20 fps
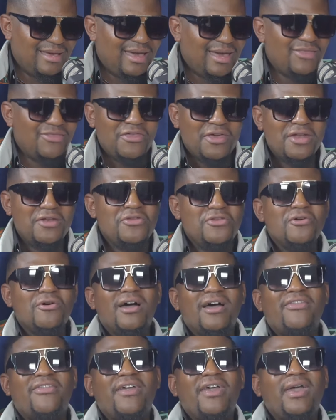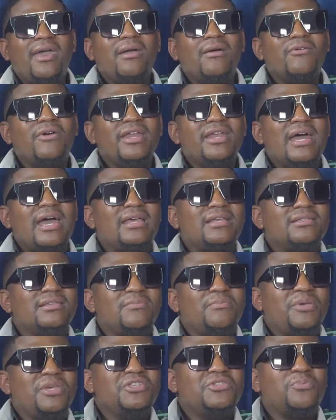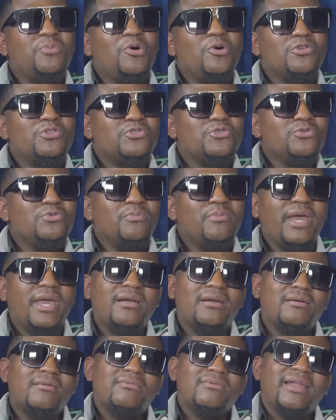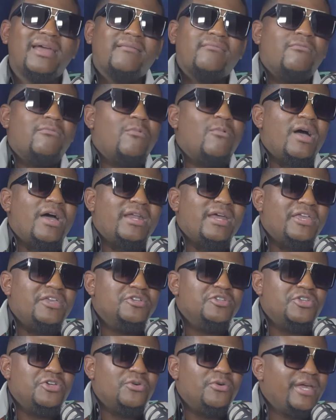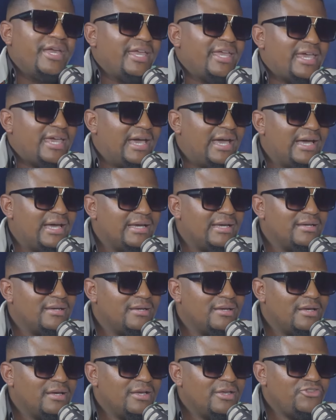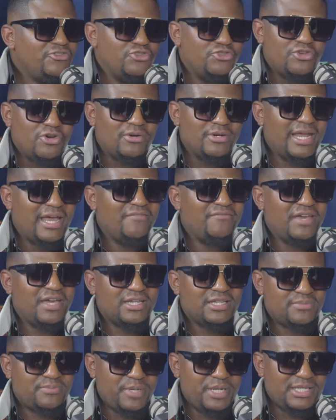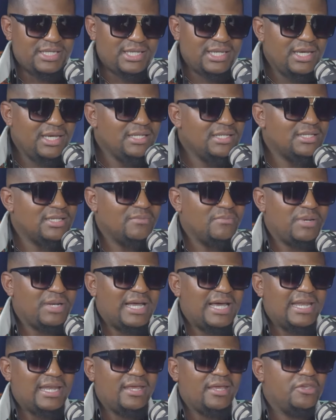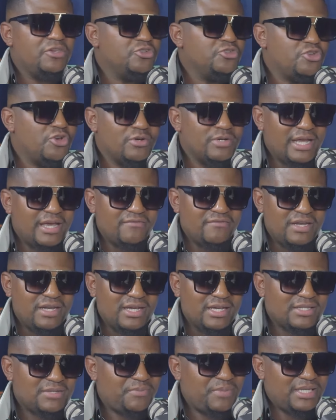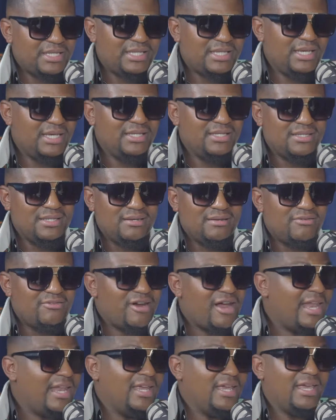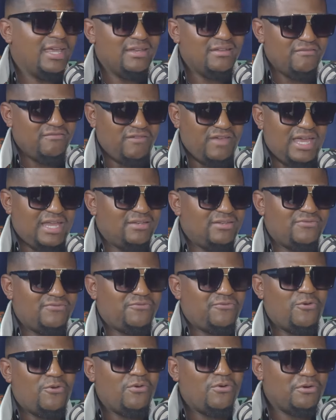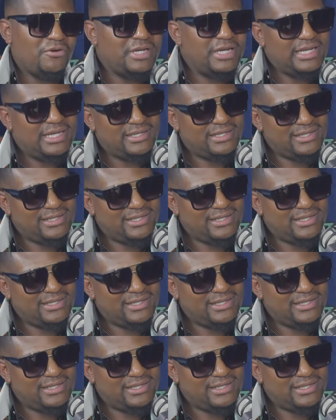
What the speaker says: And then you are there when as a bespoke suit maker, like, what are you doing here? You don't have expertise in planning. You don't have an expertise in running an event, for goodness